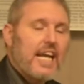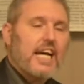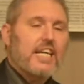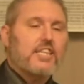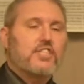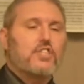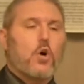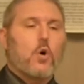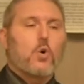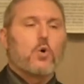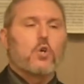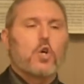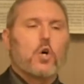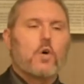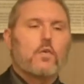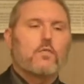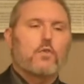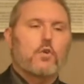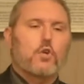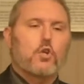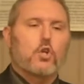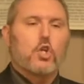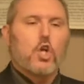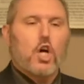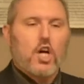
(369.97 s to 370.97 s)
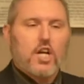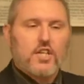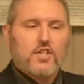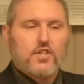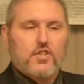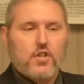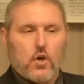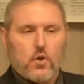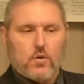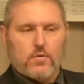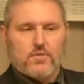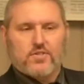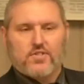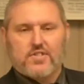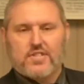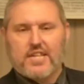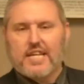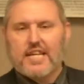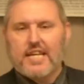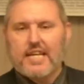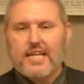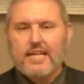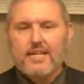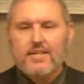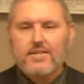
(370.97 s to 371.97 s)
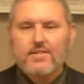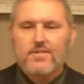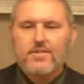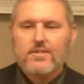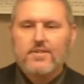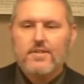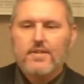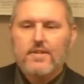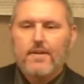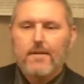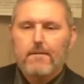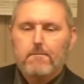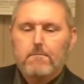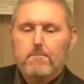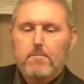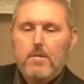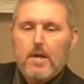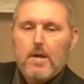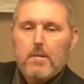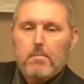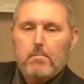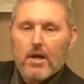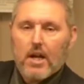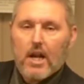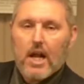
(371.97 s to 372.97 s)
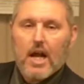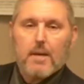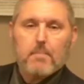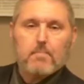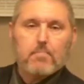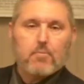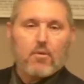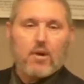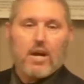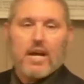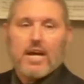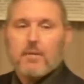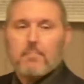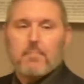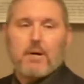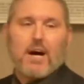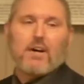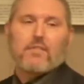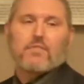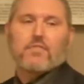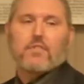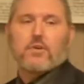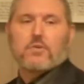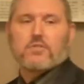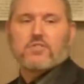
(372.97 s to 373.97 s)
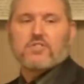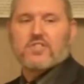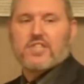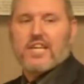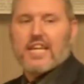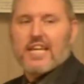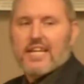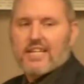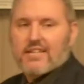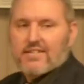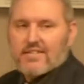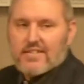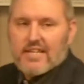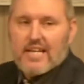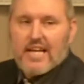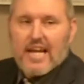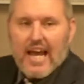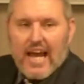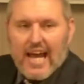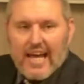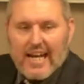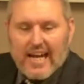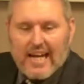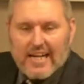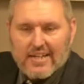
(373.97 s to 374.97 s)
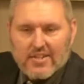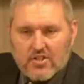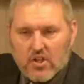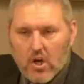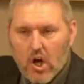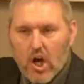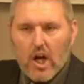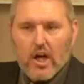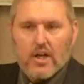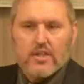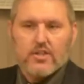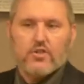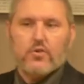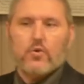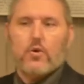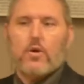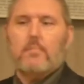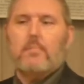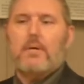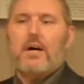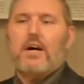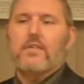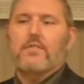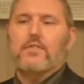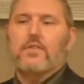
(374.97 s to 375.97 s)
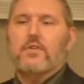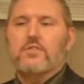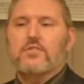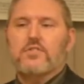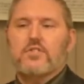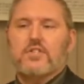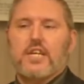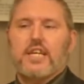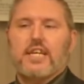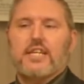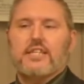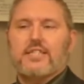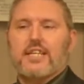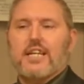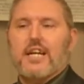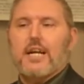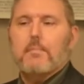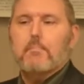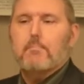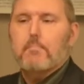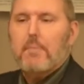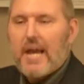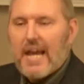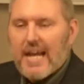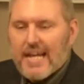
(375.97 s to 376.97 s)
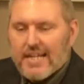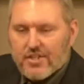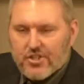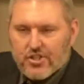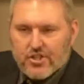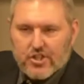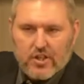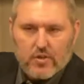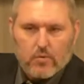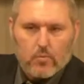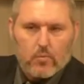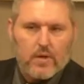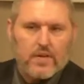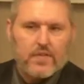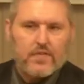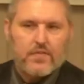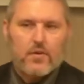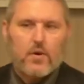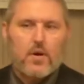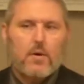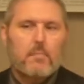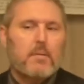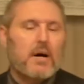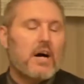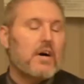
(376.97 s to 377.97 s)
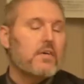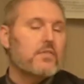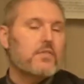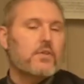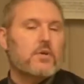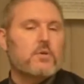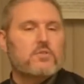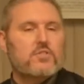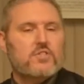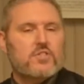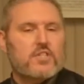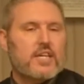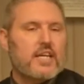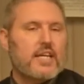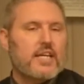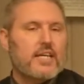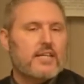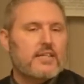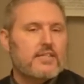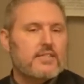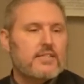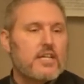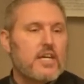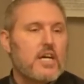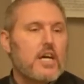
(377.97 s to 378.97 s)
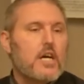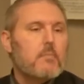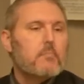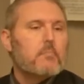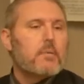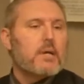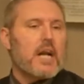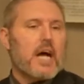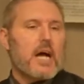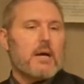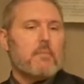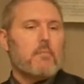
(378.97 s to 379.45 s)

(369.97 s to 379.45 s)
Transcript: don't overlook those things, but I pray about those things and I talk to her about those things and I'm patient with her about those things. But I'm